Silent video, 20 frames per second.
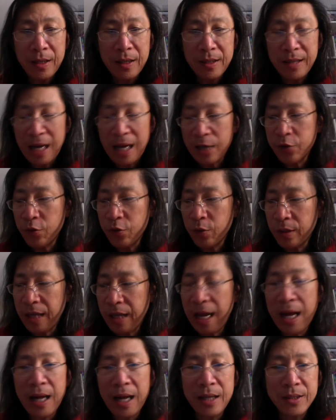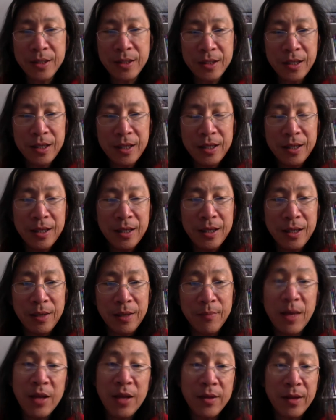Natural gas,
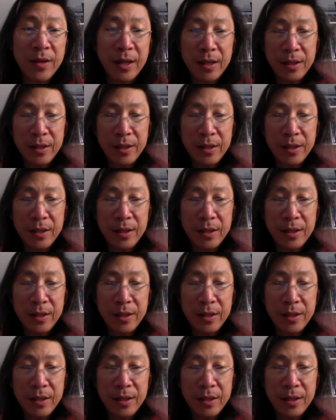methane,